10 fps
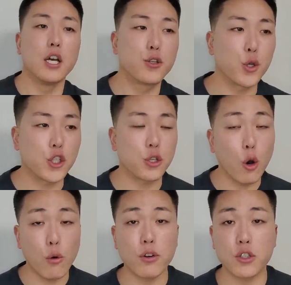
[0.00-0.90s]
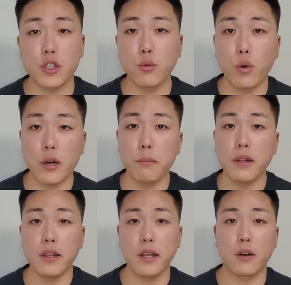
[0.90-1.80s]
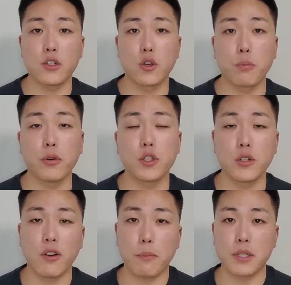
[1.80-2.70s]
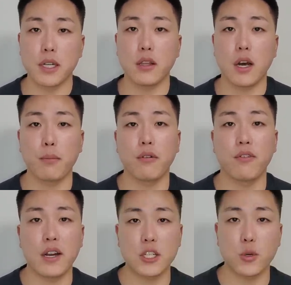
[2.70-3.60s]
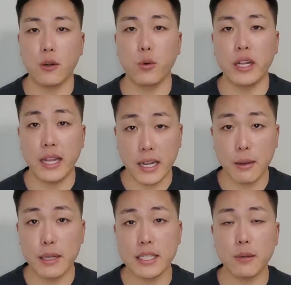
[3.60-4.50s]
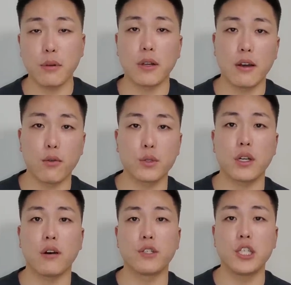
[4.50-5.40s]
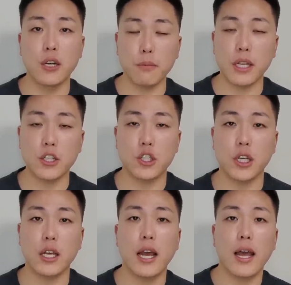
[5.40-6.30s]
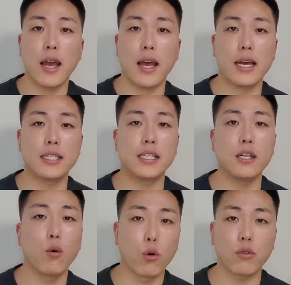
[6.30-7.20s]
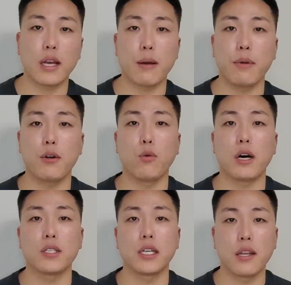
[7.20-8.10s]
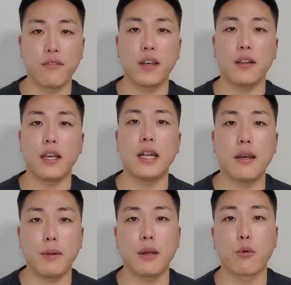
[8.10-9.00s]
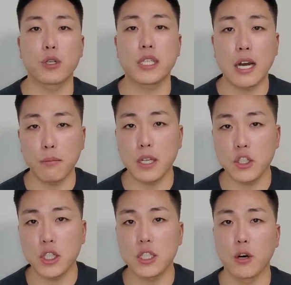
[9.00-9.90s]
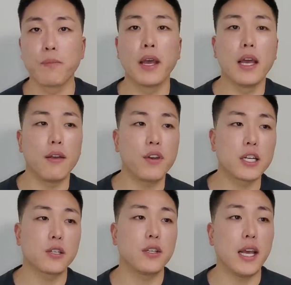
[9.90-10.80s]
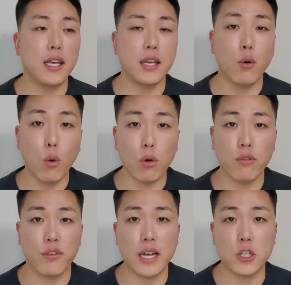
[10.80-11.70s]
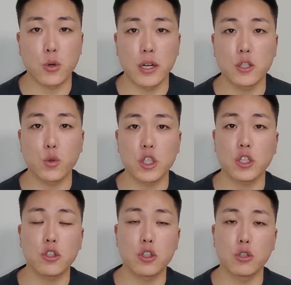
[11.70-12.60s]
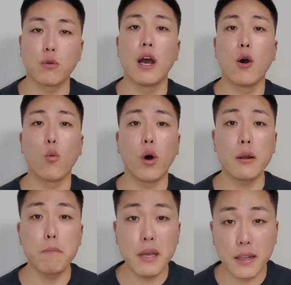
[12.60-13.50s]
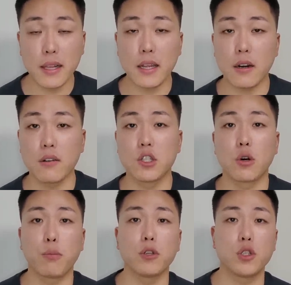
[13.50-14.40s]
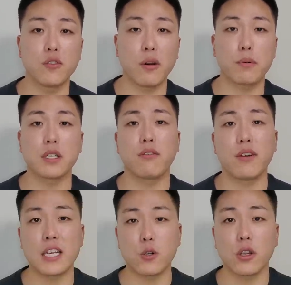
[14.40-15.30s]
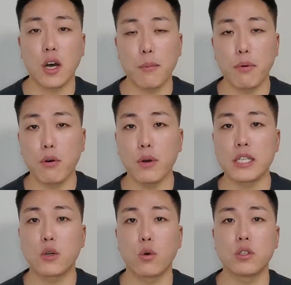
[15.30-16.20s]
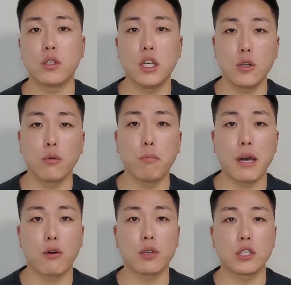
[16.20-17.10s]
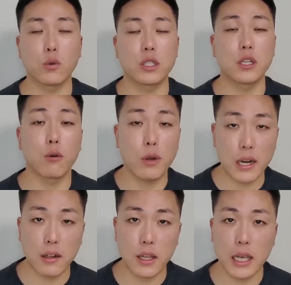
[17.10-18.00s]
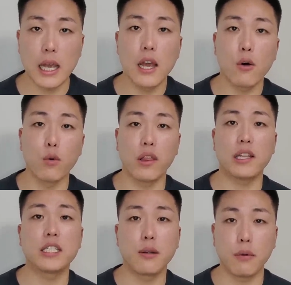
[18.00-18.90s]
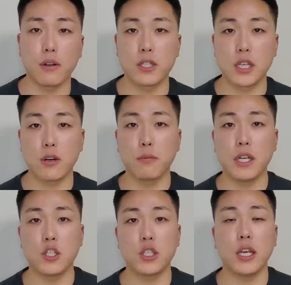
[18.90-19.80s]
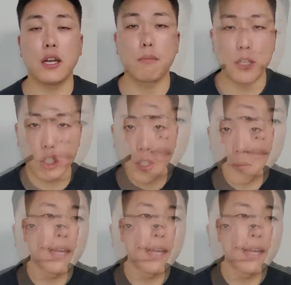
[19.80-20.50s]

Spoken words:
Switching over to 1 milliliter, 0.25% topical finasteride would inhibit similar levels of serum DHT as the oral tablet while significantly inhibiting more scalp DHT. So if you guys are taking oral finasteride, switching to 1 milliliter of 0.25% finasteride topical is going to yield better results theoretically with similar serum DHT inhibition.